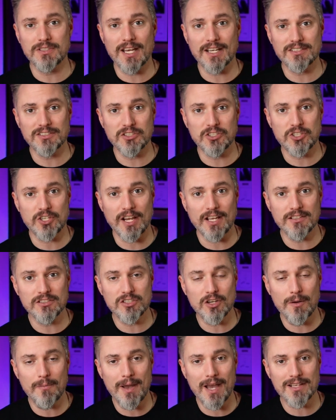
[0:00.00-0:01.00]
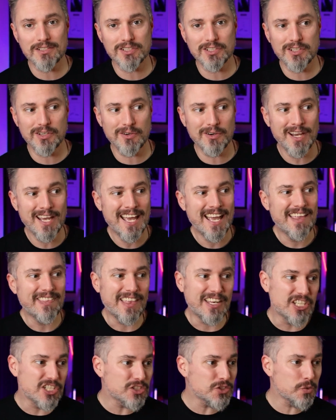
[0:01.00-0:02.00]
Texas Chainsaw Massacre
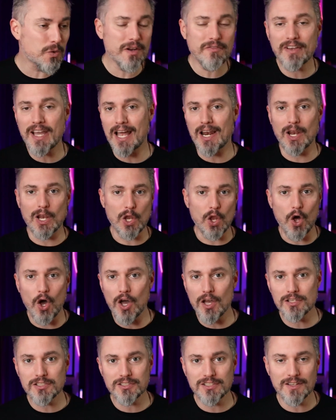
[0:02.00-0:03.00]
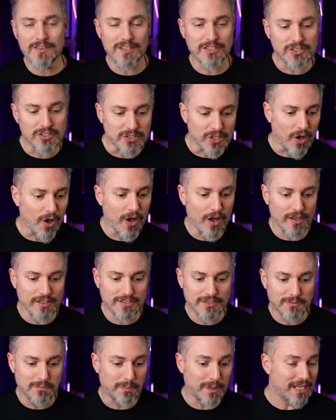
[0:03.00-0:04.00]
that just sort of got lost in the
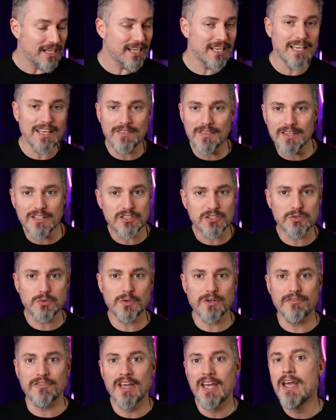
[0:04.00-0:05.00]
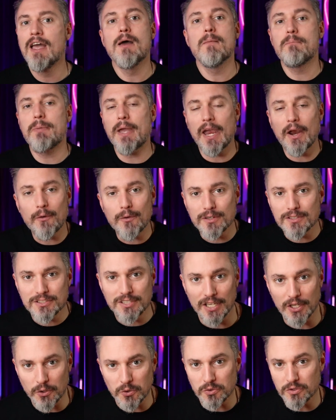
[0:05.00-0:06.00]
sauce being in this sort of Paris
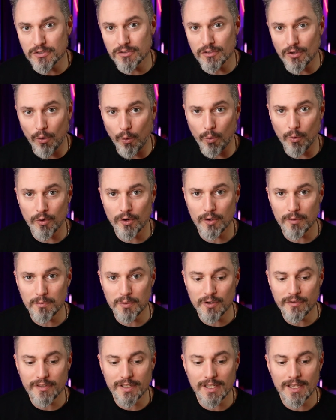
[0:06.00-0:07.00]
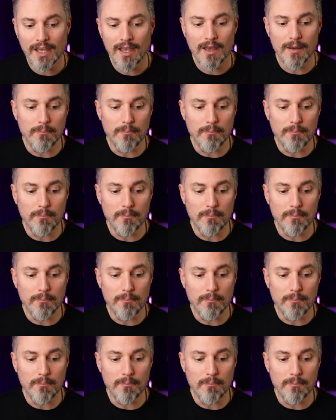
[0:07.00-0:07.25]
Hilton horror movie.